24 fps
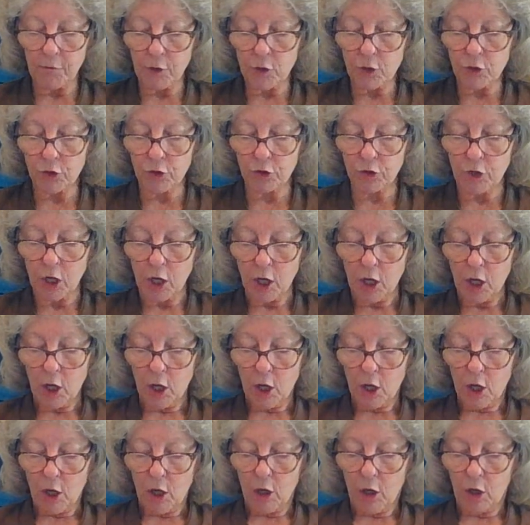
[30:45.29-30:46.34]
First
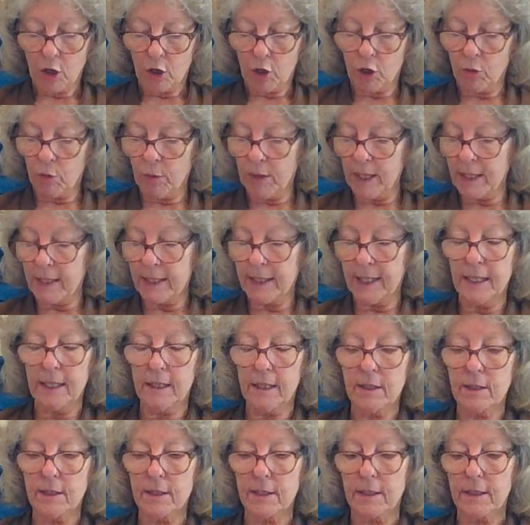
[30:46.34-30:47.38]

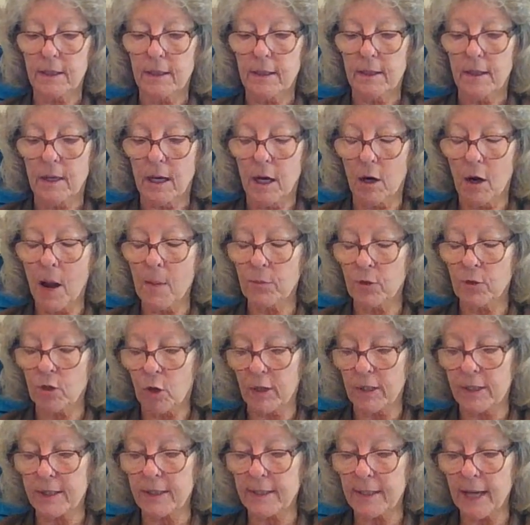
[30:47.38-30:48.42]
Corinthians, or I'm
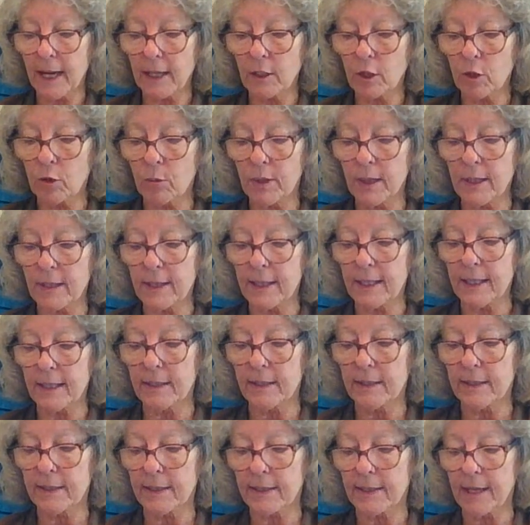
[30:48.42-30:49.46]
sorry, Second
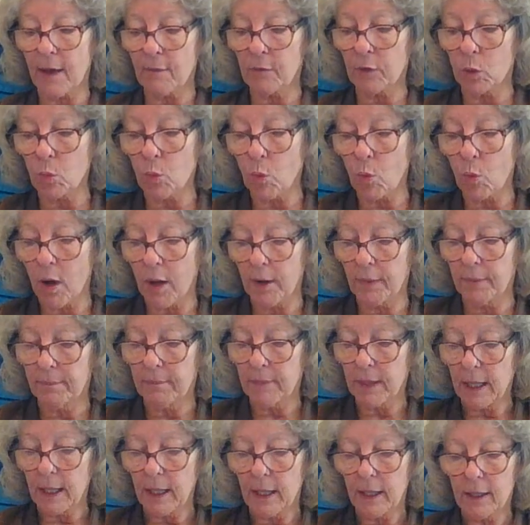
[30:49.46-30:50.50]
Corinthians 7 1.
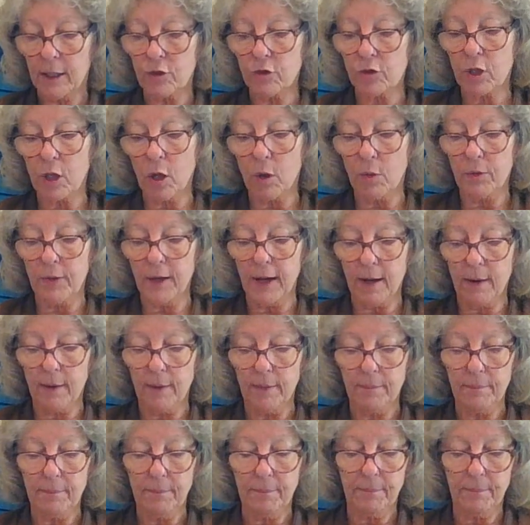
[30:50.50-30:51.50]
Let's go there.